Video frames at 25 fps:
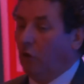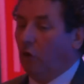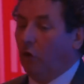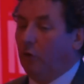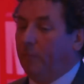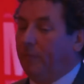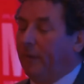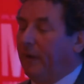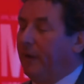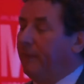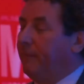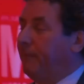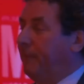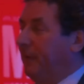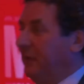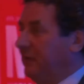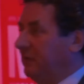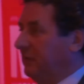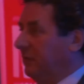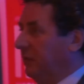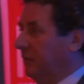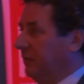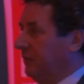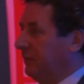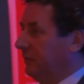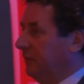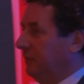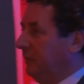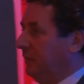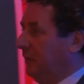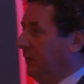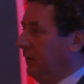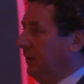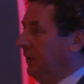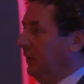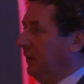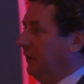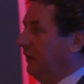or by business.
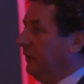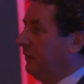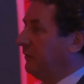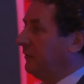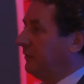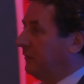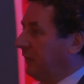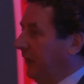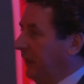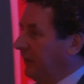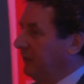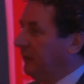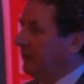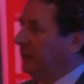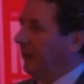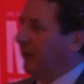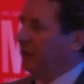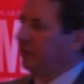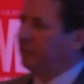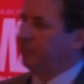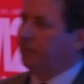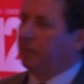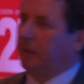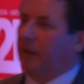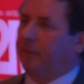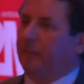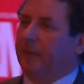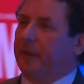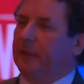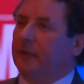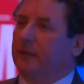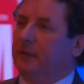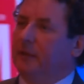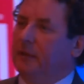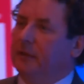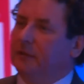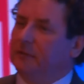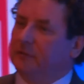Standardized
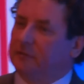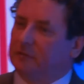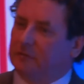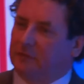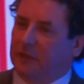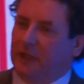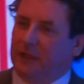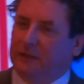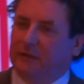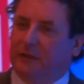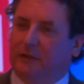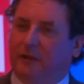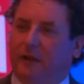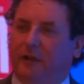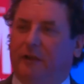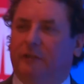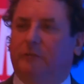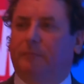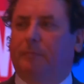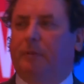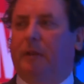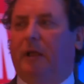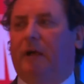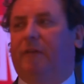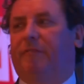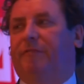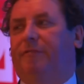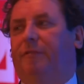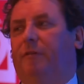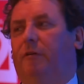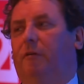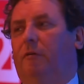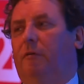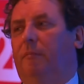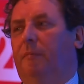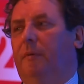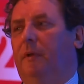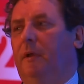plumbing, standardized
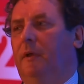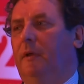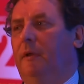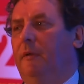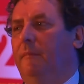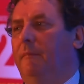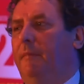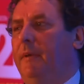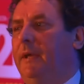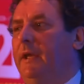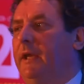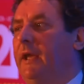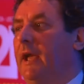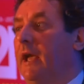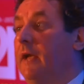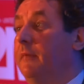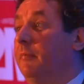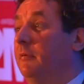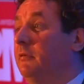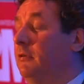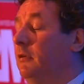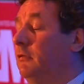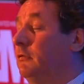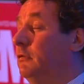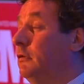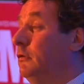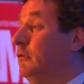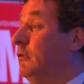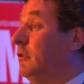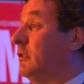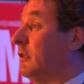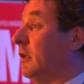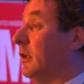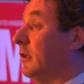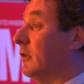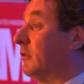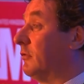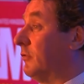platform, being able to do
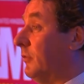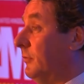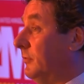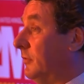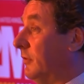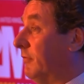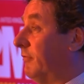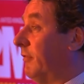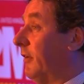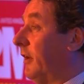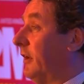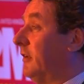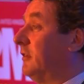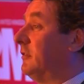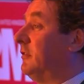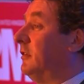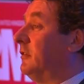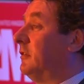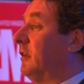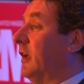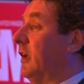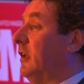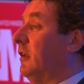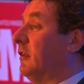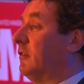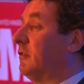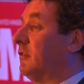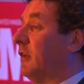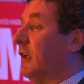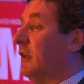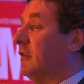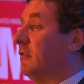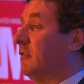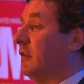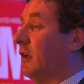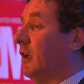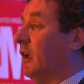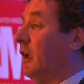things from device to data
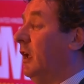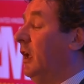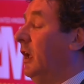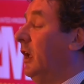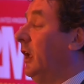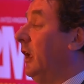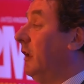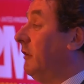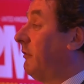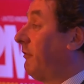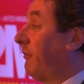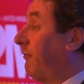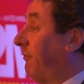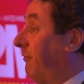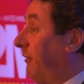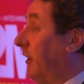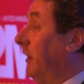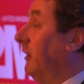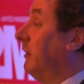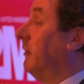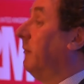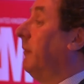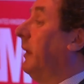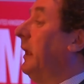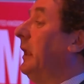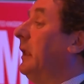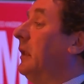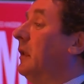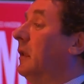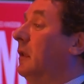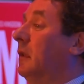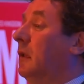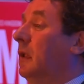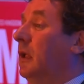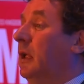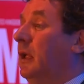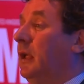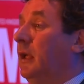center is
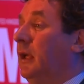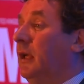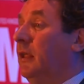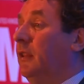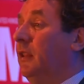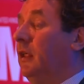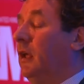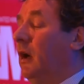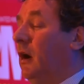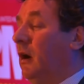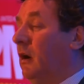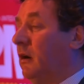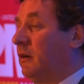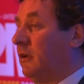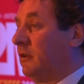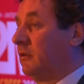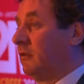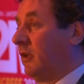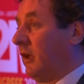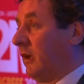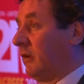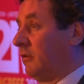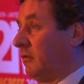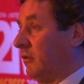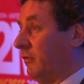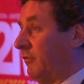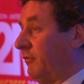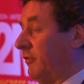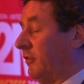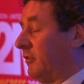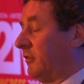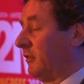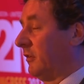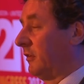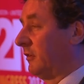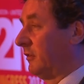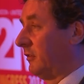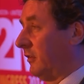fundamental in the architecture for
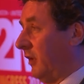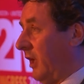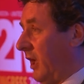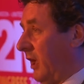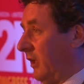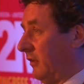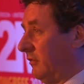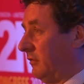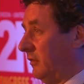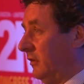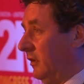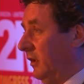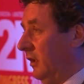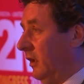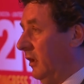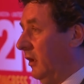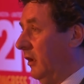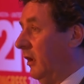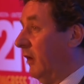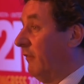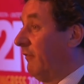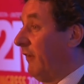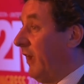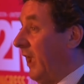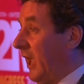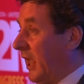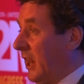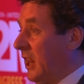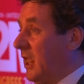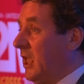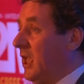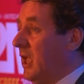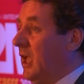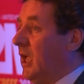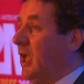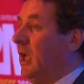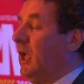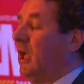success of
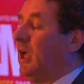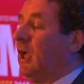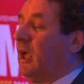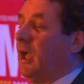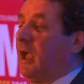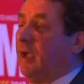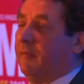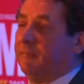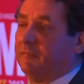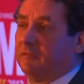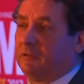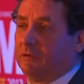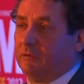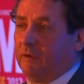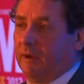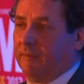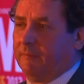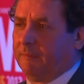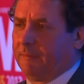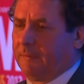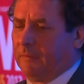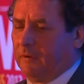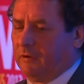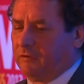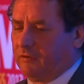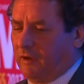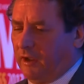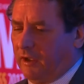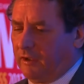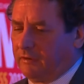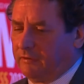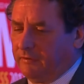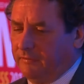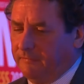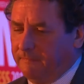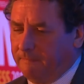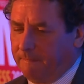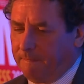any M2M
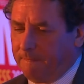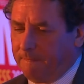project.